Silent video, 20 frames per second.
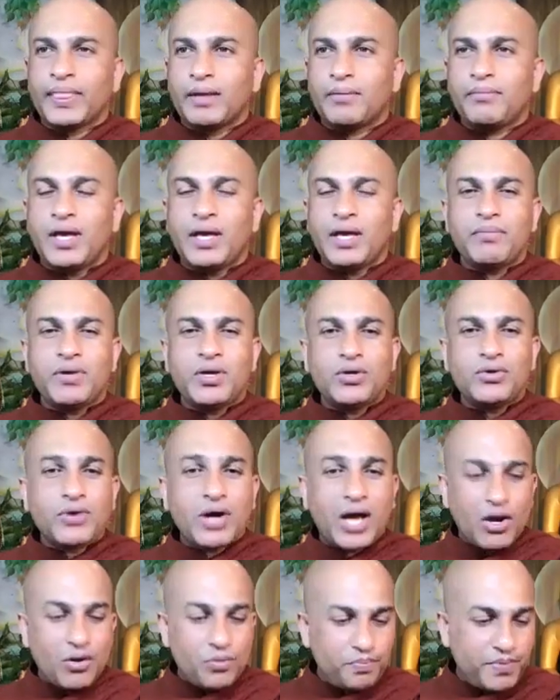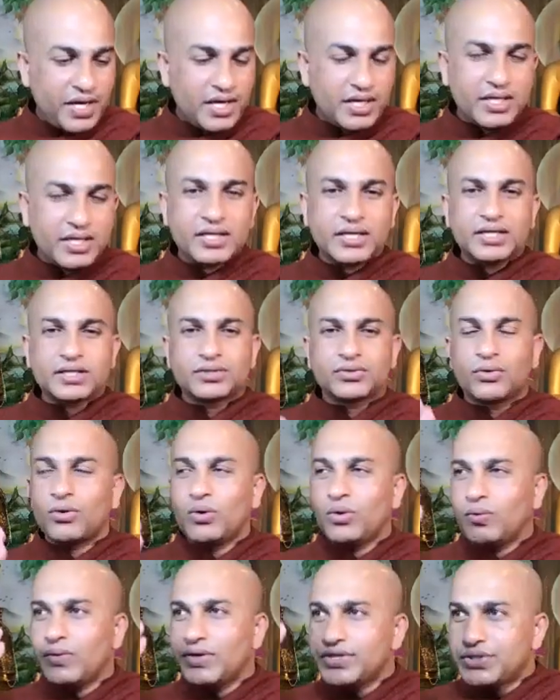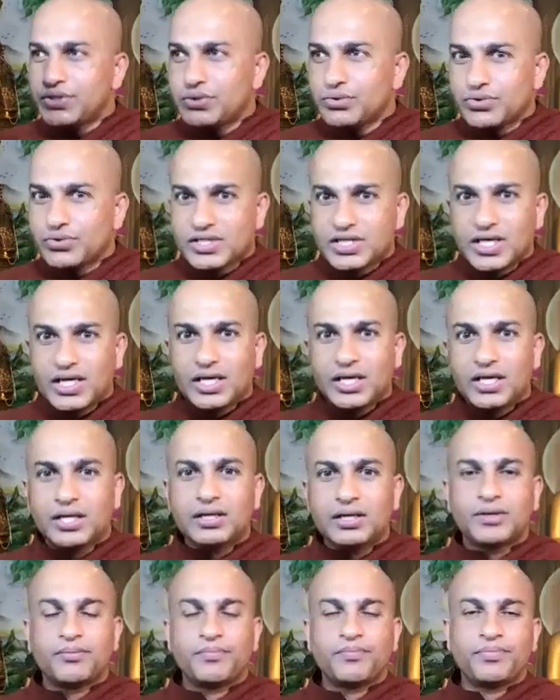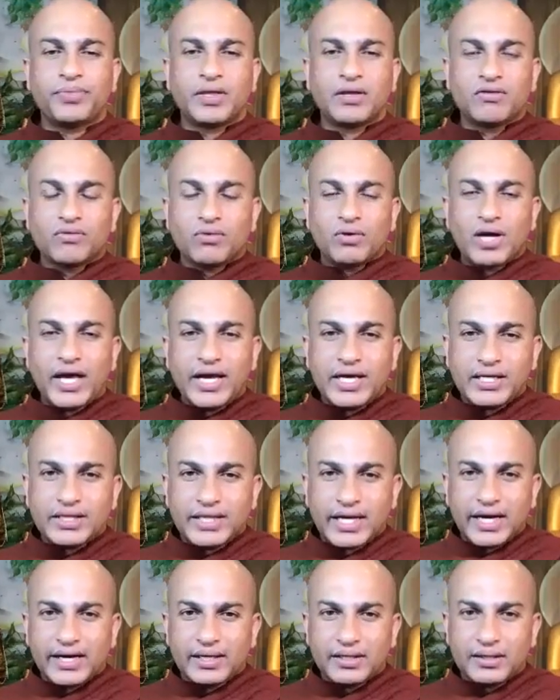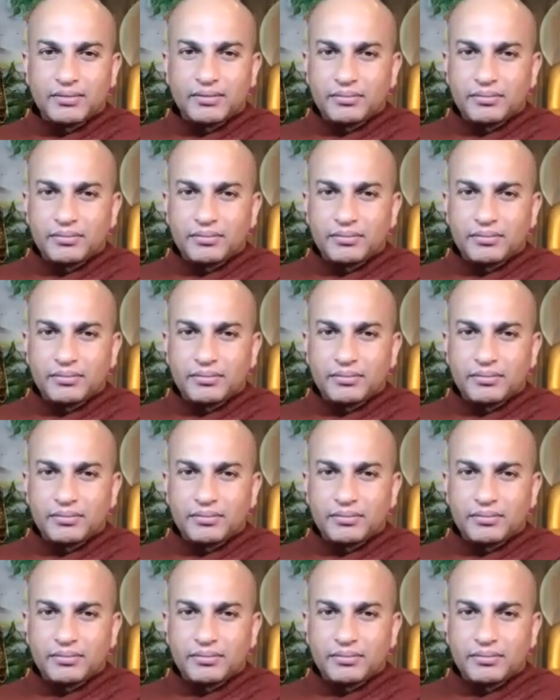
maybe you have pictures always you see it so like that